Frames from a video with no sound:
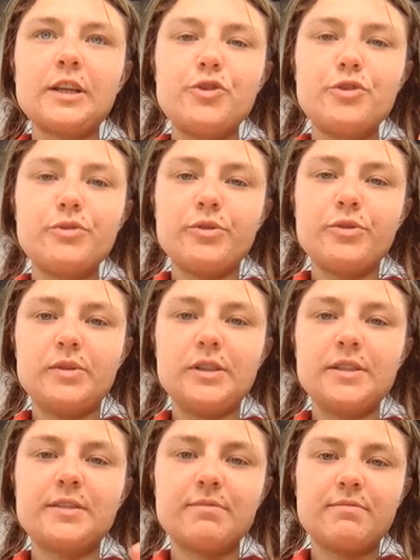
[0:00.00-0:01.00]
2
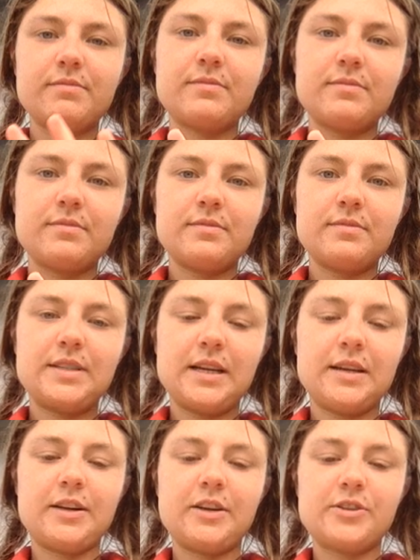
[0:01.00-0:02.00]
tools,
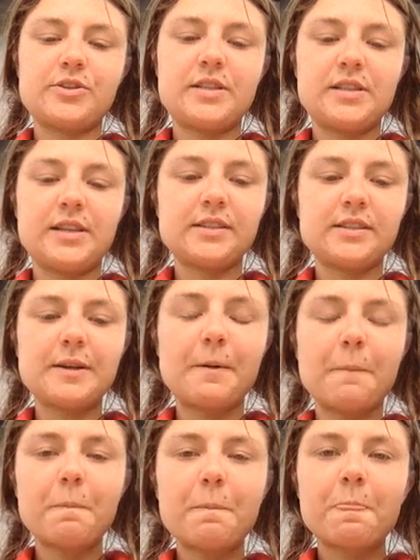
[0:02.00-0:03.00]
10 characteristics.
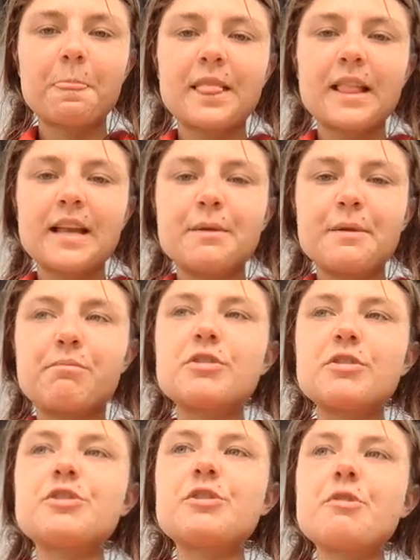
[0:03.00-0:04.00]

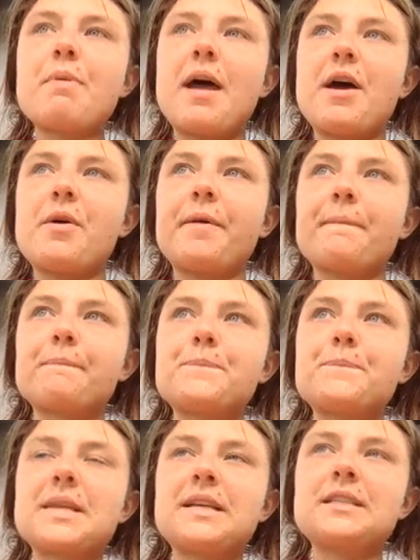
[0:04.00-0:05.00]
Personal power
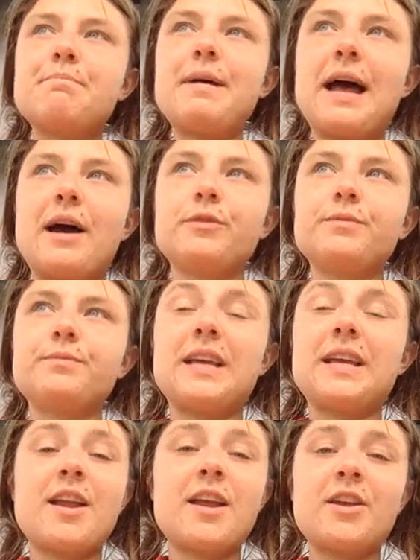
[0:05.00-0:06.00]
is about,
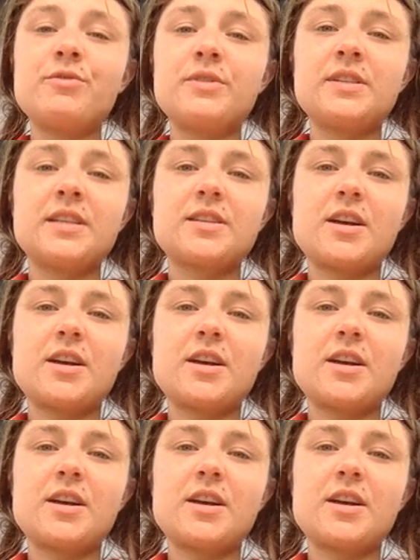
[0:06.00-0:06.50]
and I use this